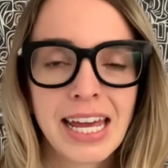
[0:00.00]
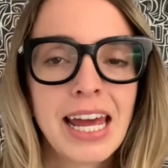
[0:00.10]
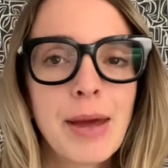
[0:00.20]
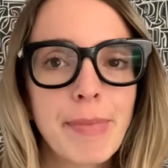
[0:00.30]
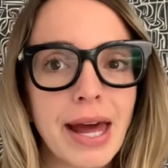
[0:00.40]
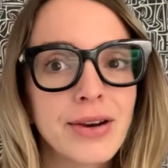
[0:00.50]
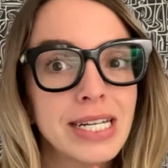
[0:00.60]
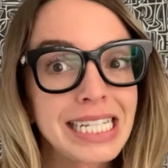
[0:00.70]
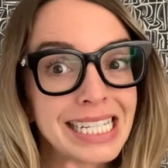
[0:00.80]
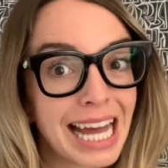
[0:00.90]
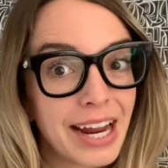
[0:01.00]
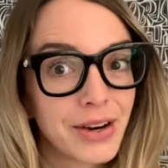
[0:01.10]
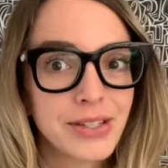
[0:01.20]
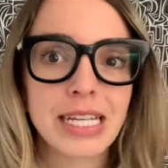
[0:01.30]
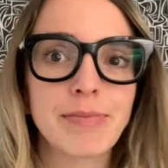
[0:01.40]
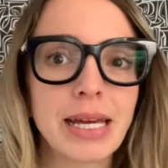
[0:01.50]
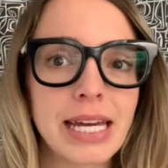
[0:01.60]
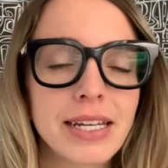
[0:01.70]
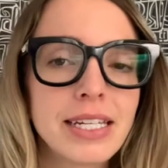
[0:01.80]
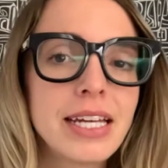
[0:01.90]
pattern designers I
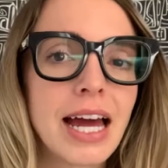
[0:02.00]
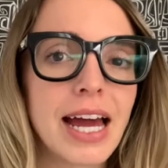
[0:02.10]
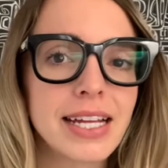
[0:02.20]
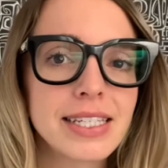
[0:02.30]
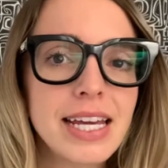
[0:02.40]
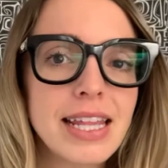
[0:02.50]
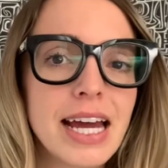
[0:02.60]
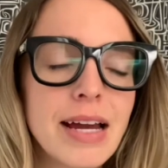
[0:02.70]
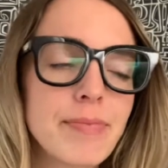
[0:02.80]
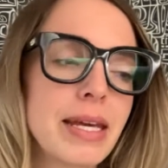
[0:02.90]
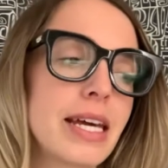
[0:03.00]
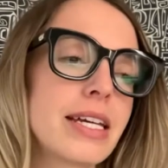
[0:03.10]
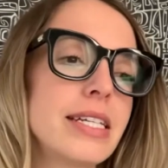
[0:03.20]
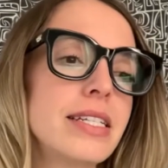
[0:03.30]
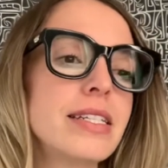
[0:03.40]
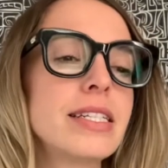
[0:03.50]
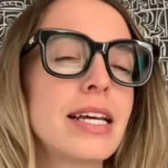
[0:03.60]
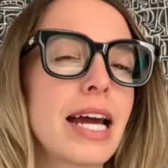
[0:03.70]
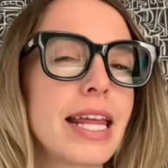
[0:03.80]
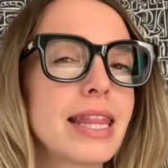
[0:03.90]
picked. I say that because
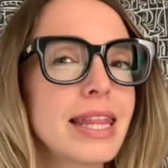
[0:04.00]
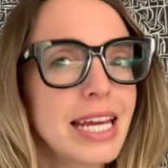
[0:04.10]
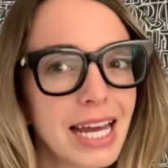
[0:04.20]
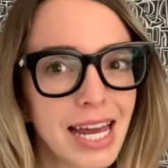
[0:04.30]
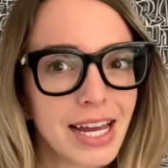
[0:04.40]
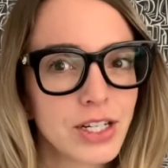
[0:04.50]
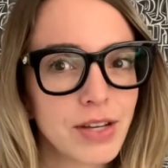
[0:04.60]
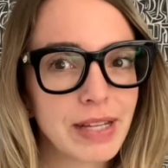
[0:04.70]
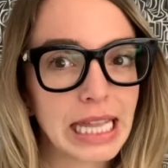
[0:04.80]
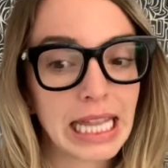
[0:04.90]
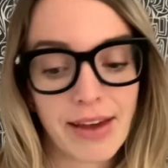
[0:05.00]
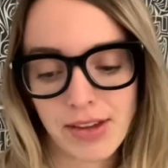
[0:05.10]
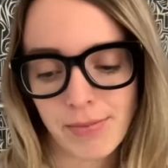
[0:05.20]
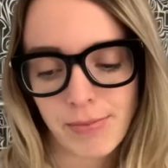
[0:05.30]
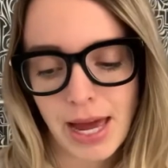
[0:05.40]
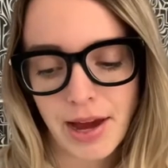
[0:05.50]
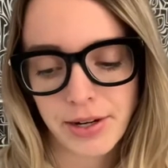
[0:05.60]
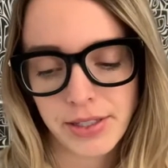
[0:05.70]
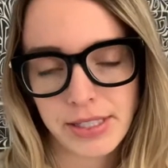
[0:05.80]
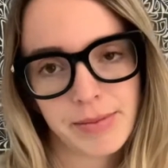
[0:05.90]
I think I actually have 11
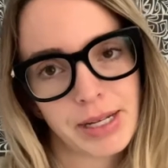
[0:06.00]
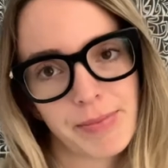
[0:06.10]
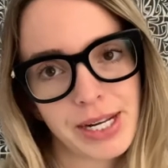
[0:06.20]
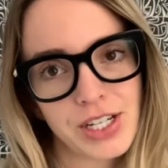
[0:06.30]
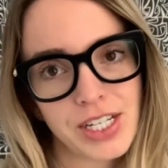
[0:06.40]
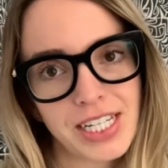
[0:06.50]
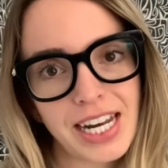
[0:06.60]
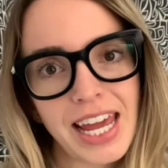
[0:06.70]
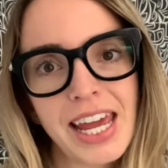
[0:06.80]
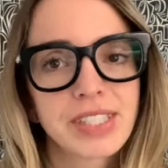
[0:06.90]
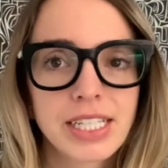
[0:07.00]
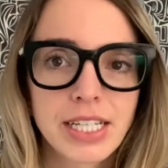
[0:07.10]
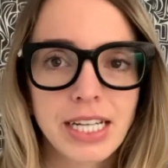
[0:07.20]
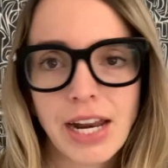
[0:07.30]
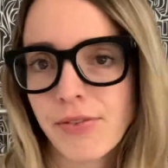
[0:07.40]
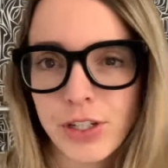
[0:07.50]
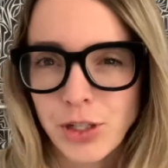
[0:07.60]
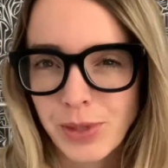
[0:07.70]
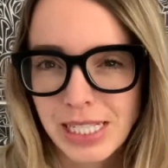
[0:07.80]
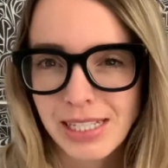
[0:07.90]
patterns I'm going to mention today. Kind of for 2
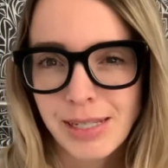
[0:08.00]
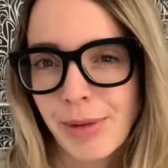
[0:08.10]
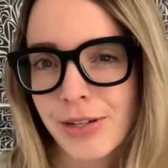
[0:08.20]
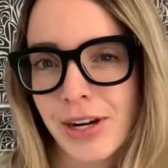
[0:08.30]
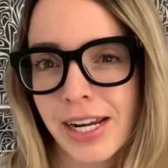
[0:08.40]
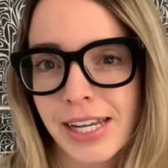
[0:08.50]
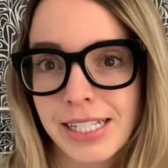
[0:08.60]
reasons. I'm not trying to